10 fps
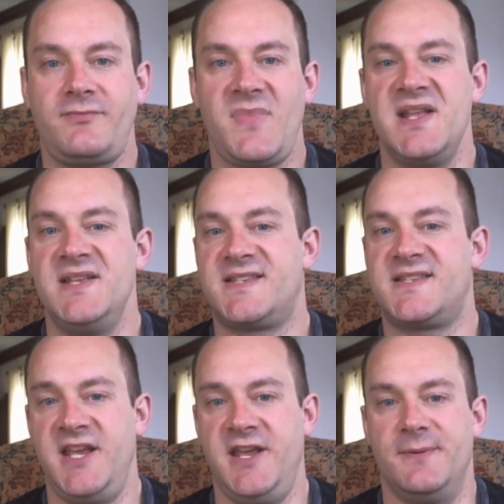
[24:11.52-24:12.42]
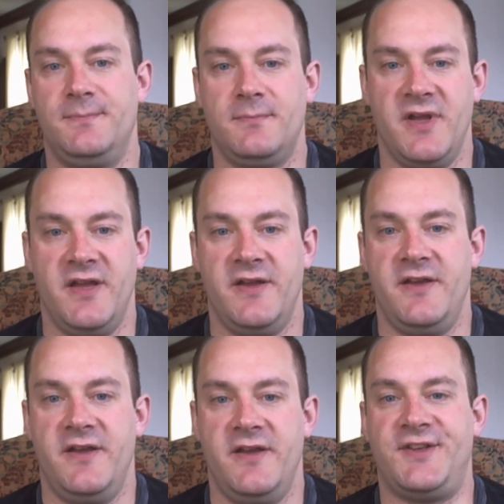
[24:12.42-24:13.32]
C.
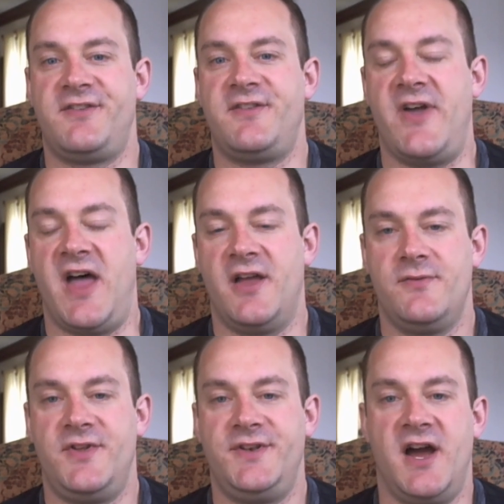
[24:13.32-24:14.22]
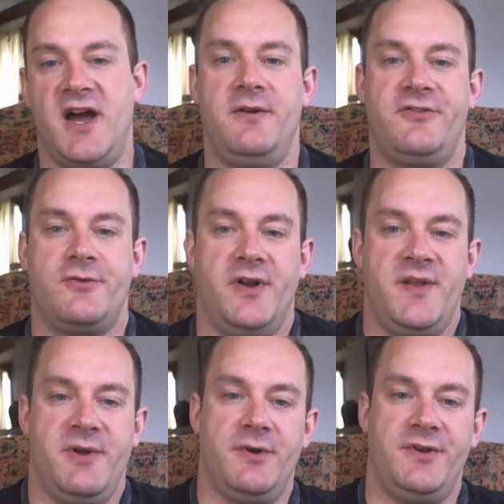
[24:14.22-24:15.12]
Since the value of the dollar is going to
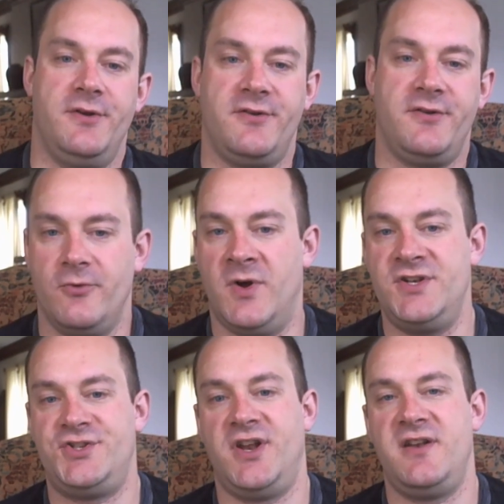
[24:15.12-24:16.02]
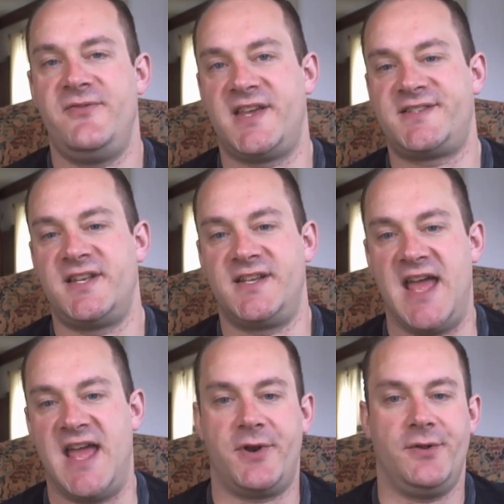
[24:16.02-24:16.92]
be reduced, one should invest in
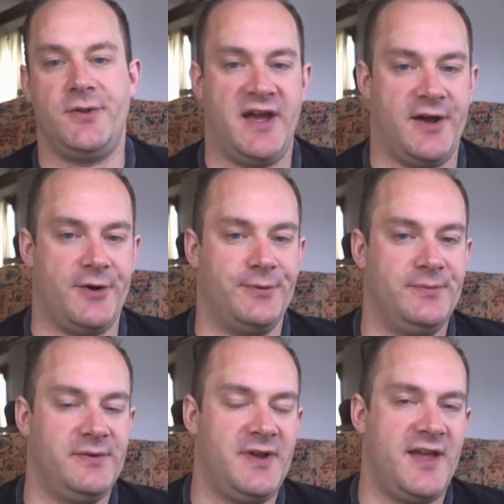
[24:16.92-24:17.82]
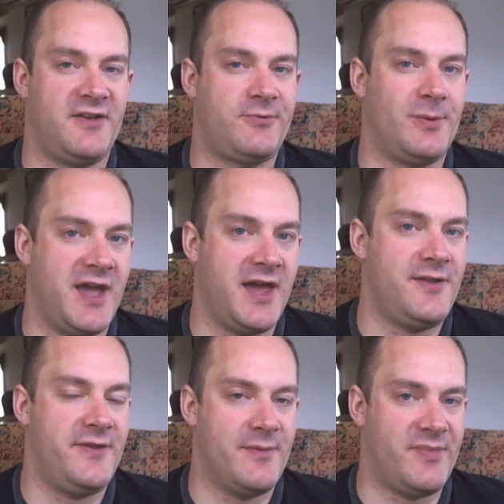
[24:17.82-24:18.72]
capital now, and this will aid in
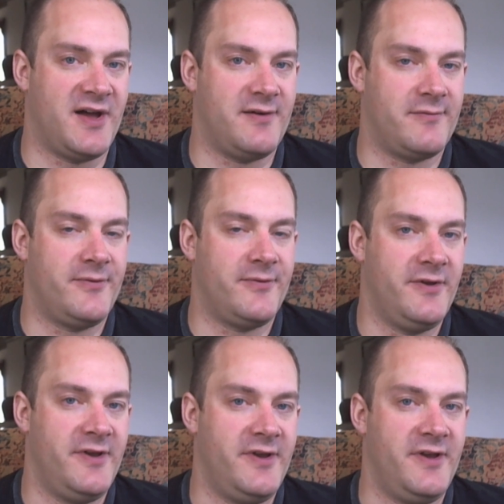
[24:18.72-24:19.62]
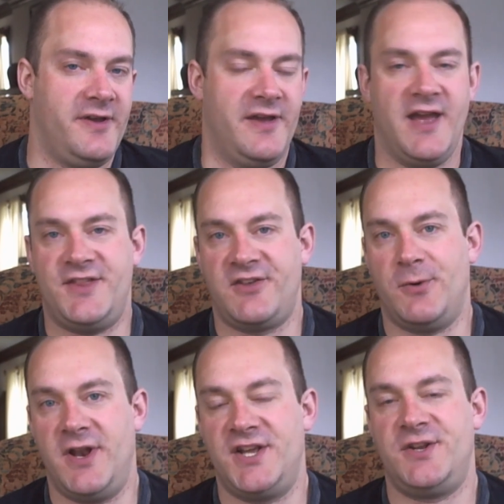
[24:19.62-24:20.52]
the above. At this
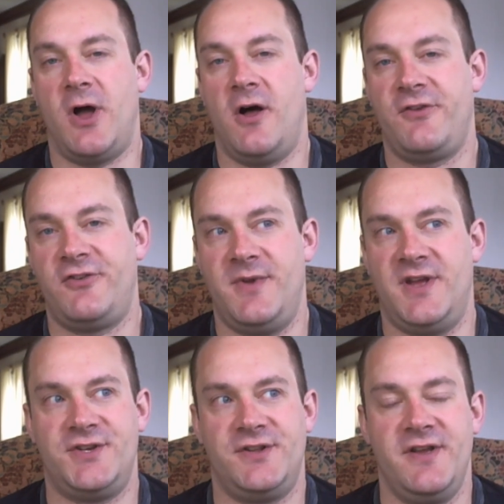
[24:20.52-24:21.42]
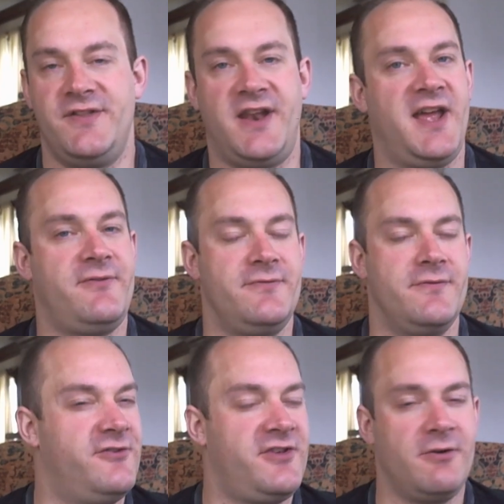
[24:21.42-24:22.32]
point, I should also mention that I have
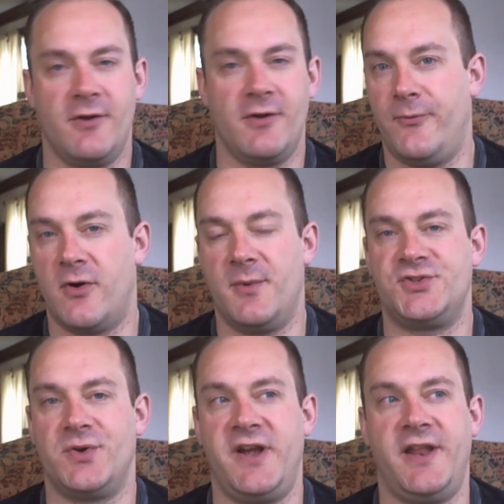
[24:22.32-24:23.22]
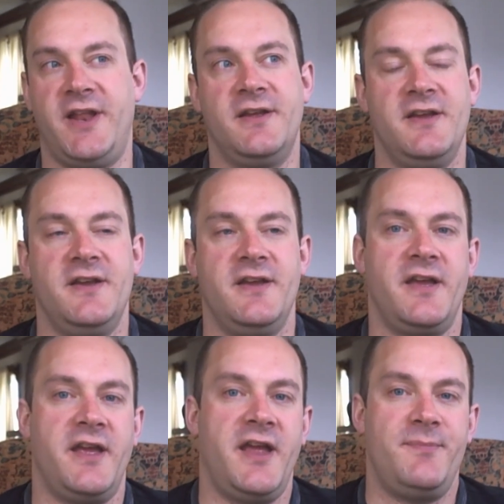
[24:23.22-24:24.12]
zero formal training
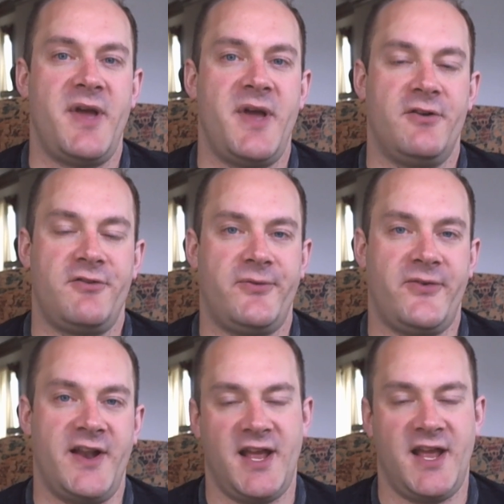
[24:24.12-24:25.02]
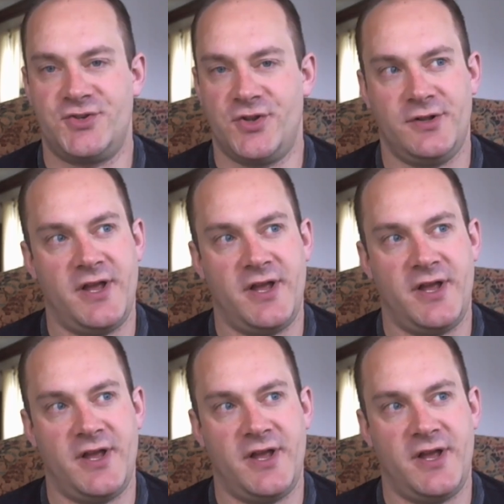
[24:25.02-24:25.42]
in matters of financial,